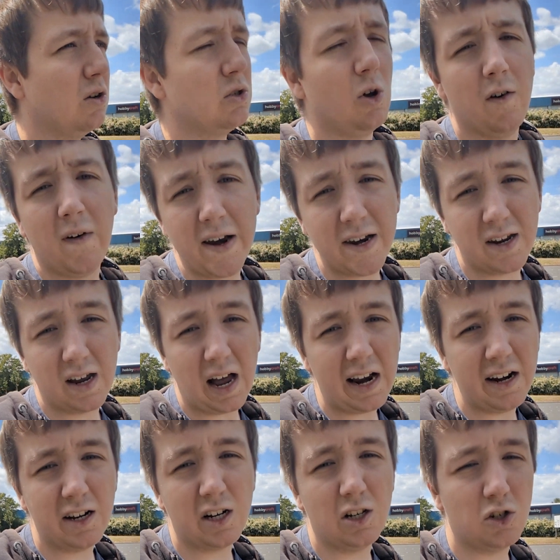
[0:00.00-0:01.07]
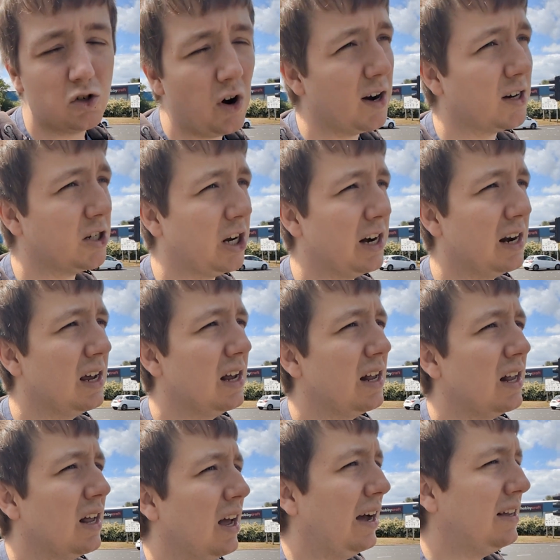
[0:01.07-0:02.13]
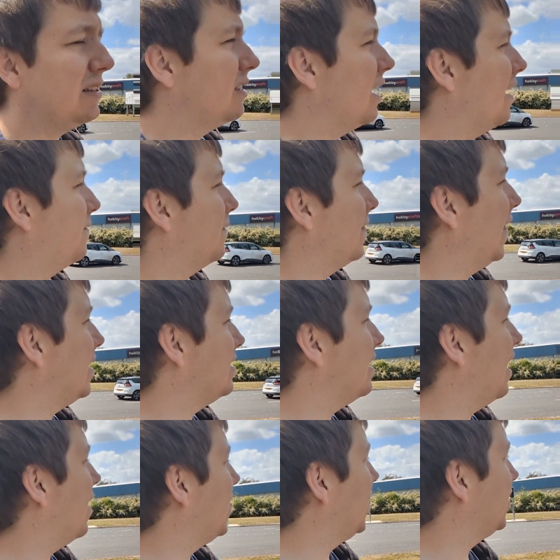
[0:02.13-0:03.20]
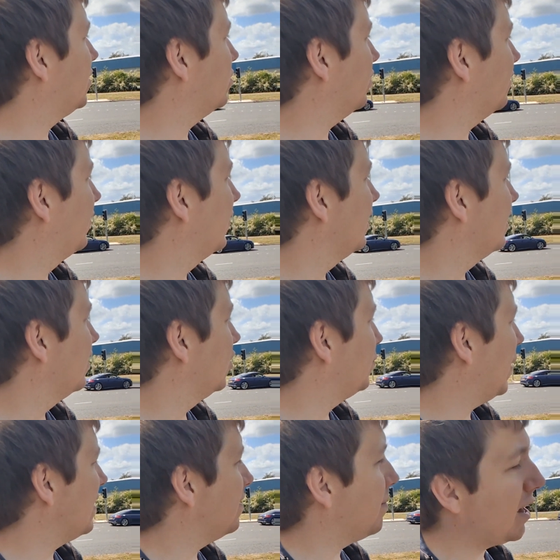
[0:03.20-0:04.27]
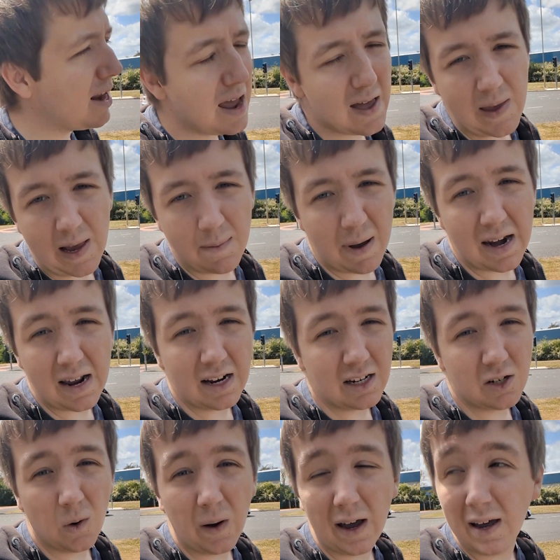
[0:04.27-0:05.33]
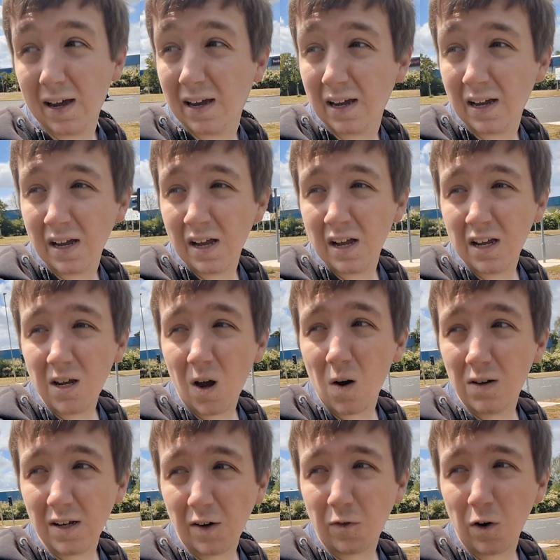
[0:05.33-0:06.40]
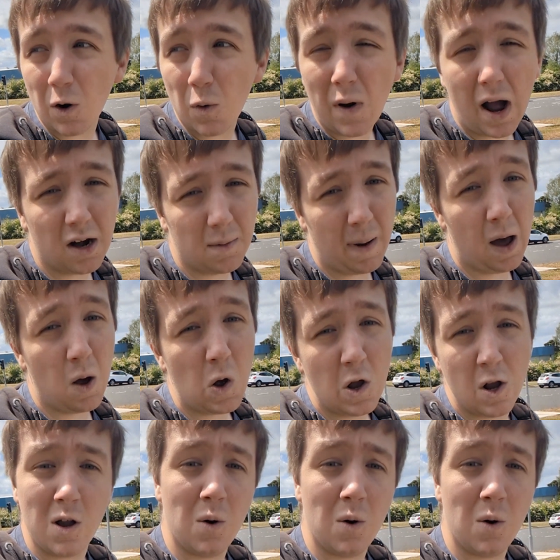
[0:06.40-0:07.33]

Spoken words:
sort of under construction and stuff, and then they sort of spent the money and they made it into a different roundabout.